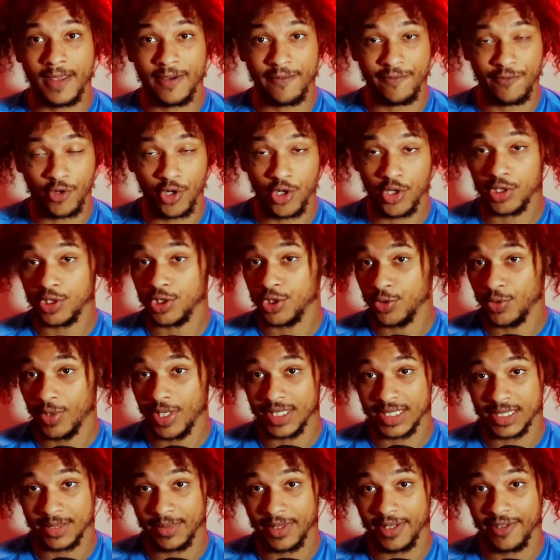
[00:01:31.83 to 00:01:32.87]
And for all of you
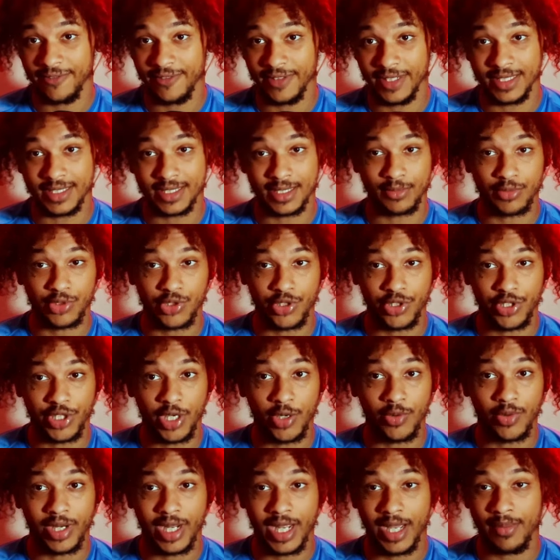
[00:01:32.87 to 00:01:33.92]
Azamat fans, I'm sure
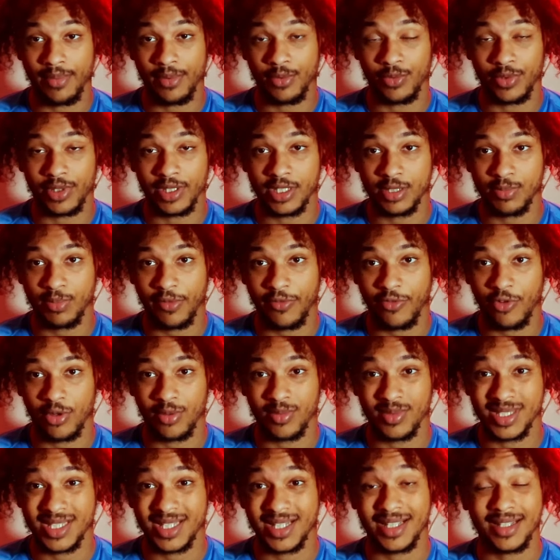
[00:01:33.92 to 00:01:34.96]
y'all were happy with his
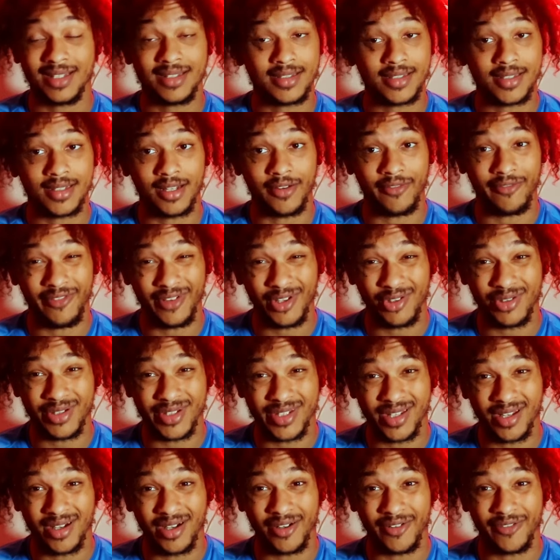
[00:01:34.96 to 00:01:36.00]
performance against a very
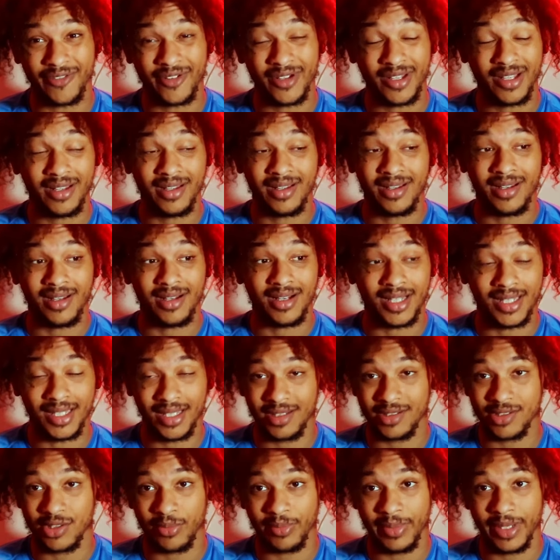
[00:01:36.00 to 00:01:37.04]
tough
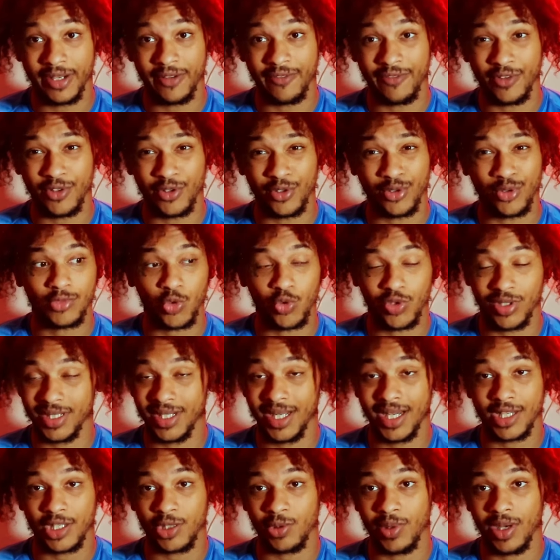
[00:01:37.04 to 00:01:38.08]
Alonzo Menifield, who could
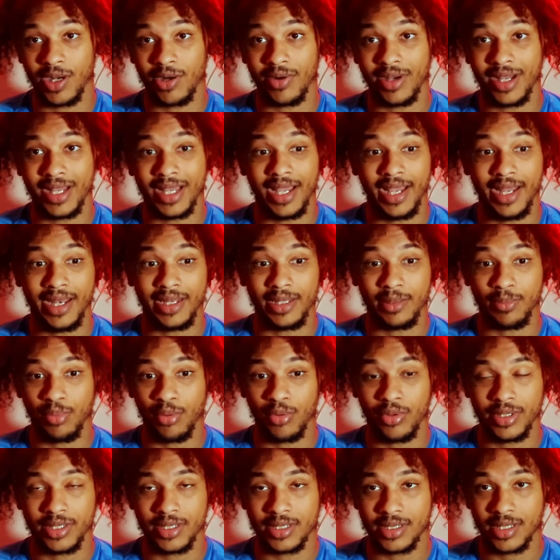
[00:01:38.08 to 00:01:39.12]
knock you out at any
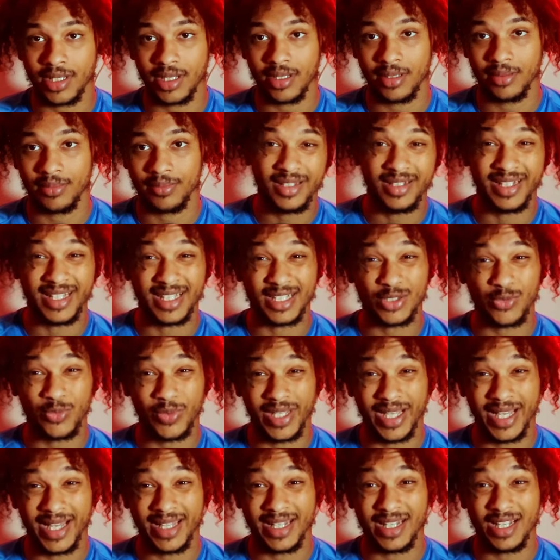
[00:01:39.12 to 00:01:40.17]
point in time. Next, we
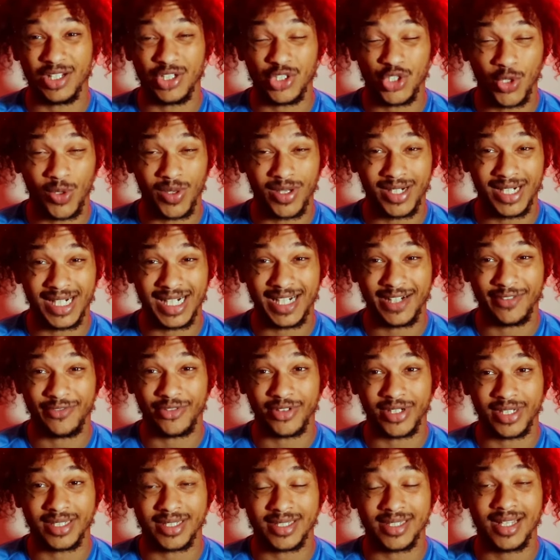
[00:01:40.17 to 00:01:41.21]
had Joel
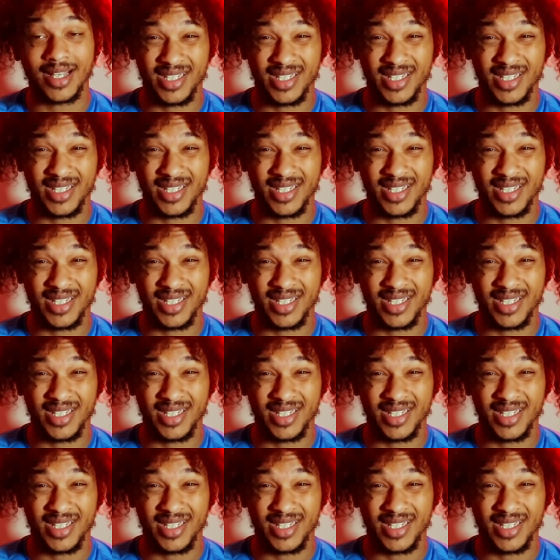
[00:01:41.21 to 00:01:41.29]
Alvarez,